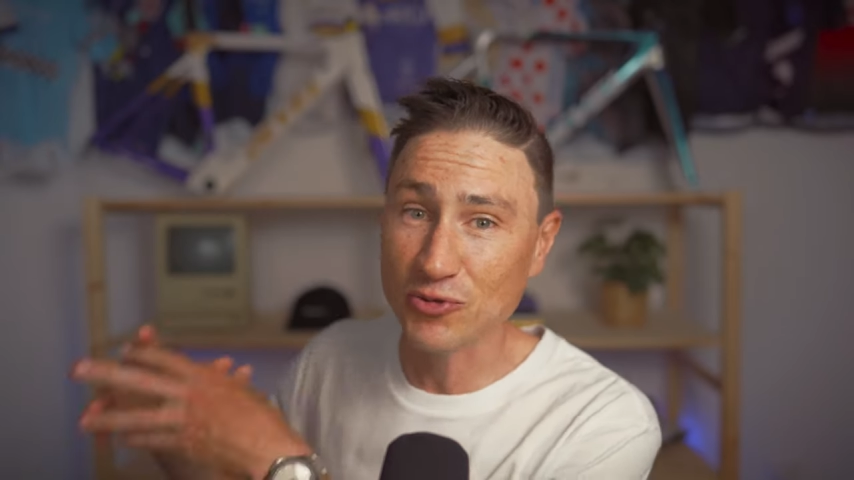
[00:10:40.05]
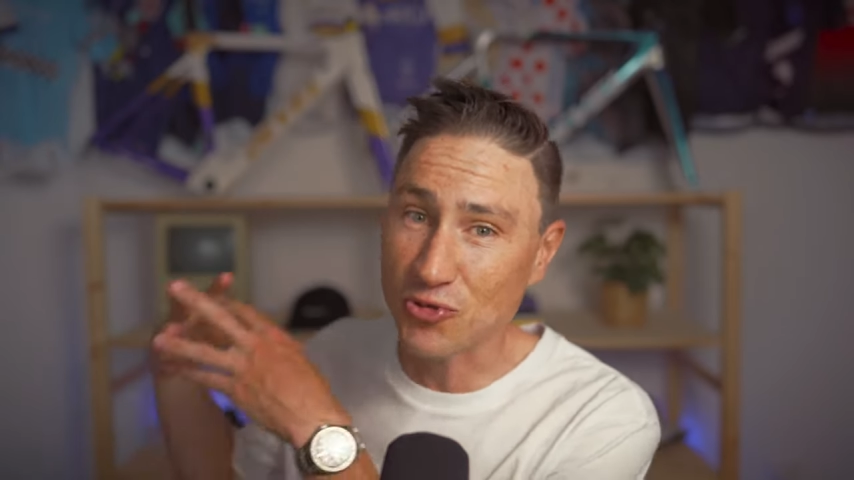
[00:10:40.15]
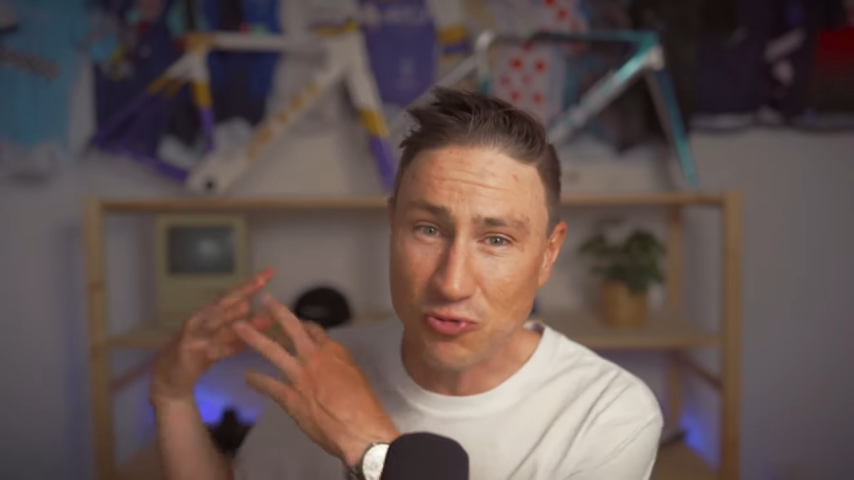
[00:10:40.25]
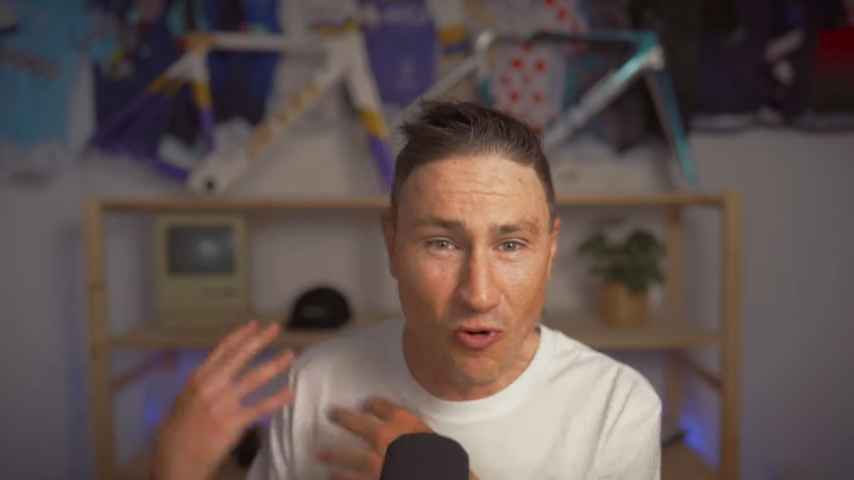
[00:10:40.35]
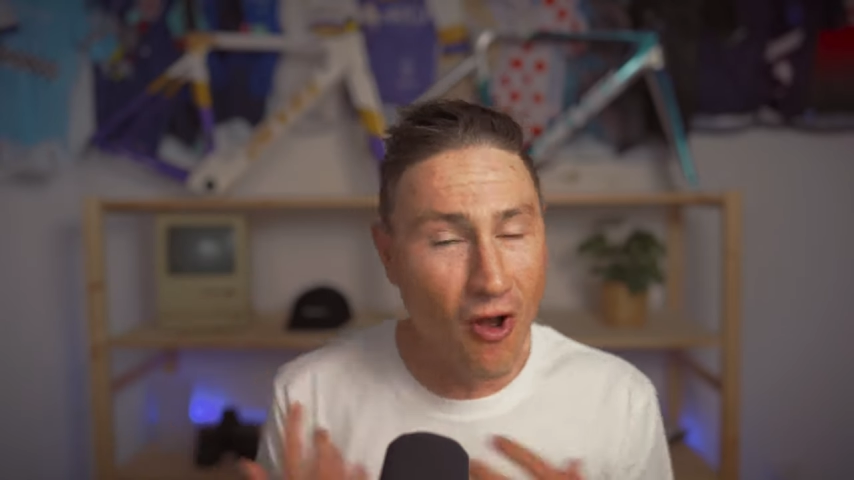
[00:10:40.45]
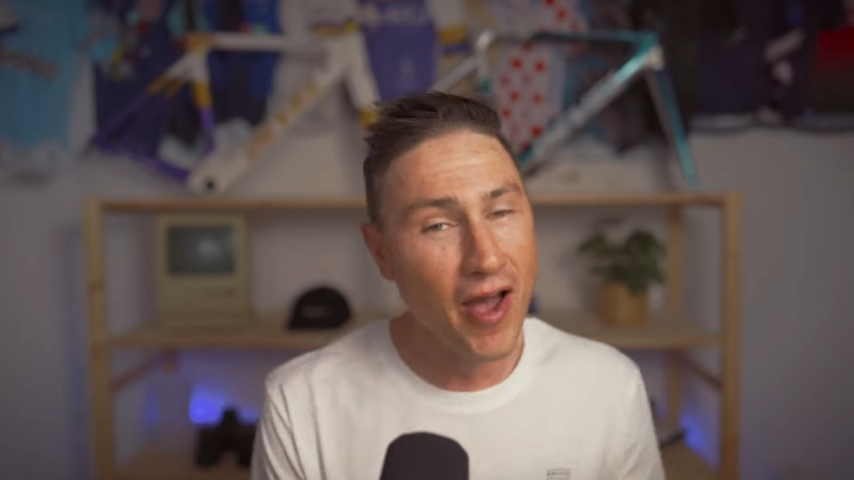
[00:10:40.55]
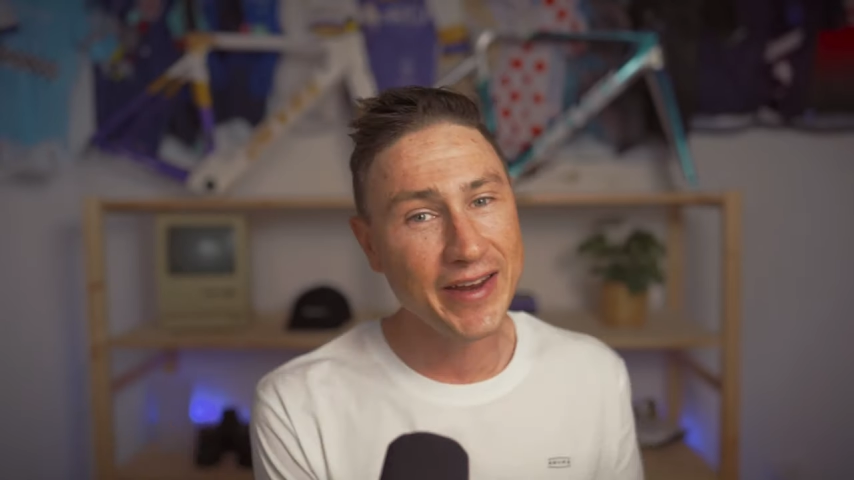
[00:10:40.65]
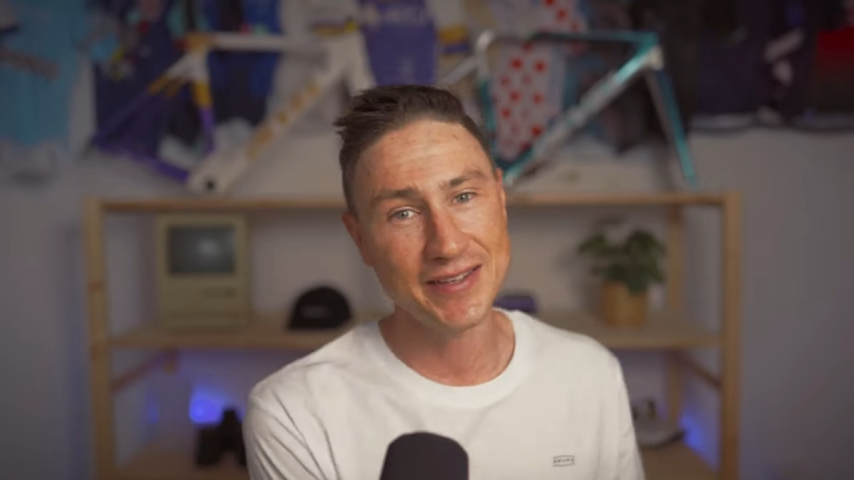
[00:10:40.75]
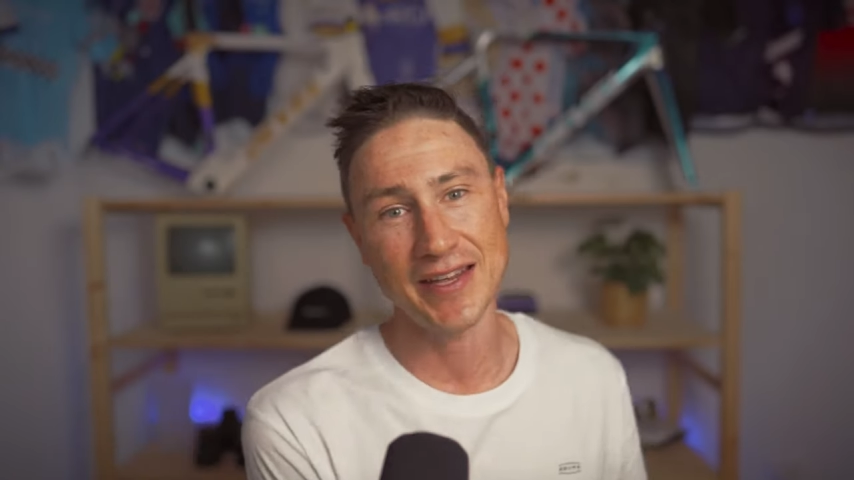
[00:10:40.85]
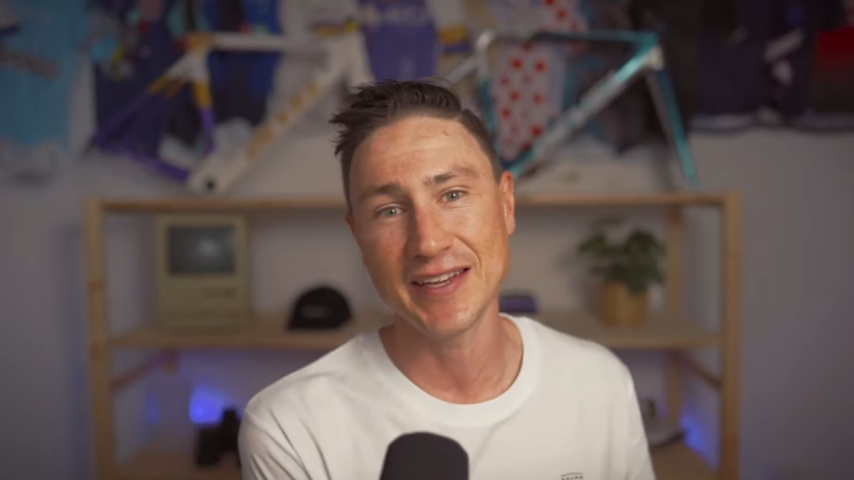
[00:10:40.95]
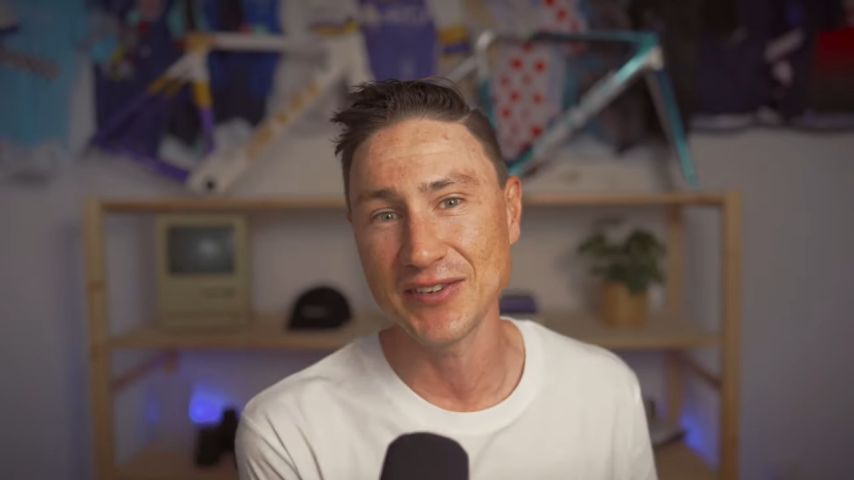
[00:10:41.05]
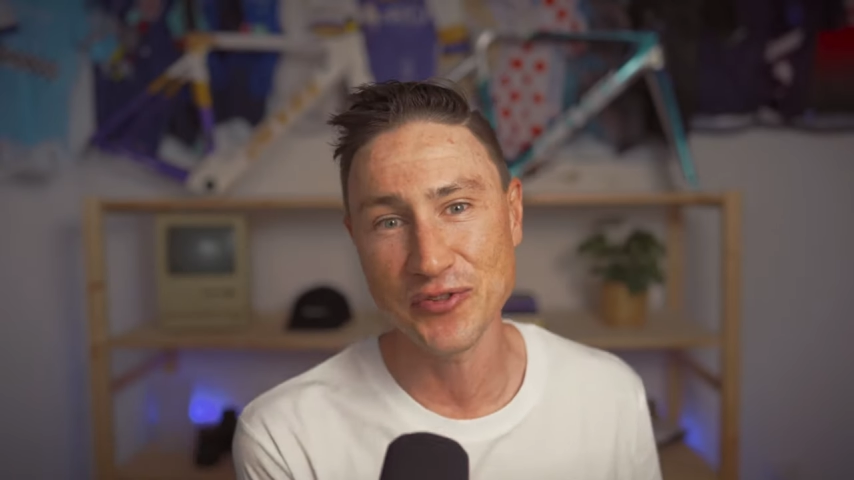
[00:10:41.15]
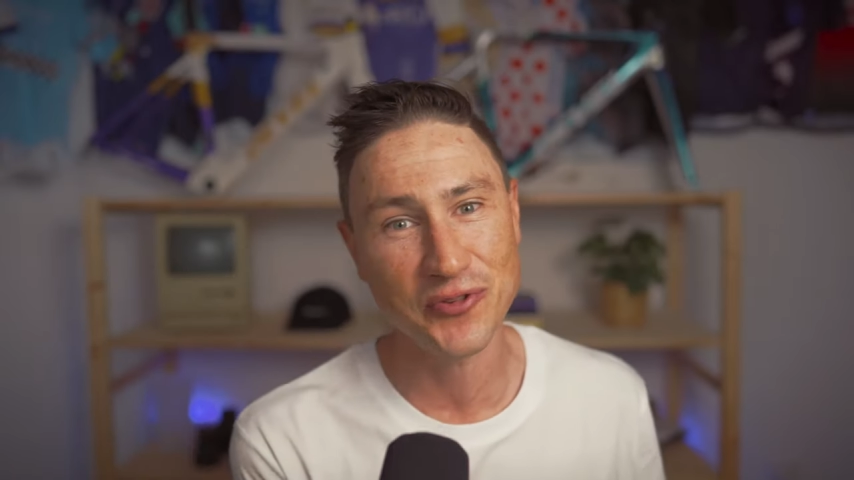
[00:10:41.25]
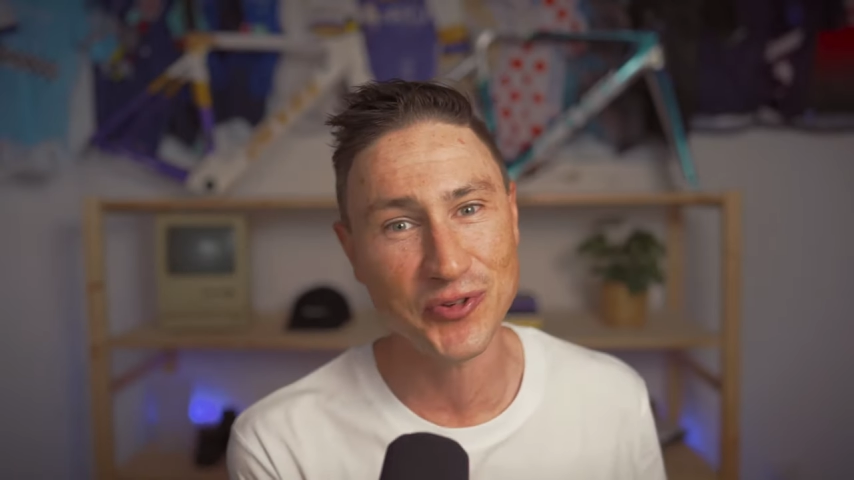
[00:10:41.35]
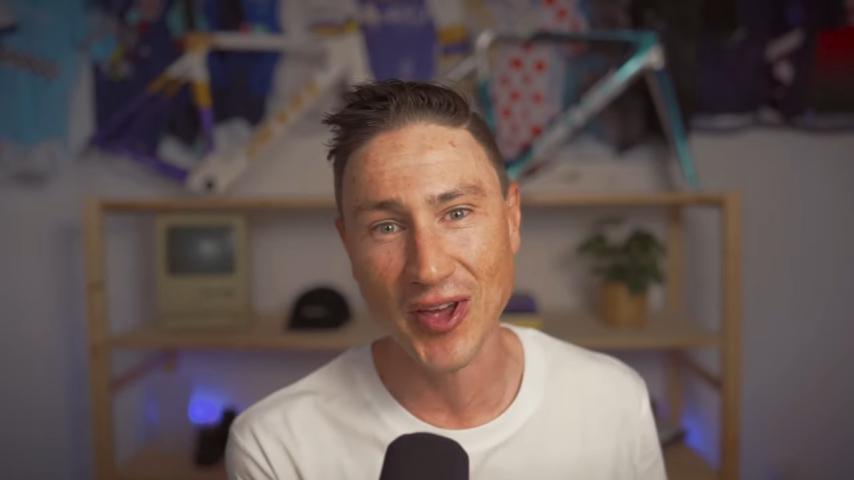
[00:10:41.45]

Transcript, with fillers: try and take a different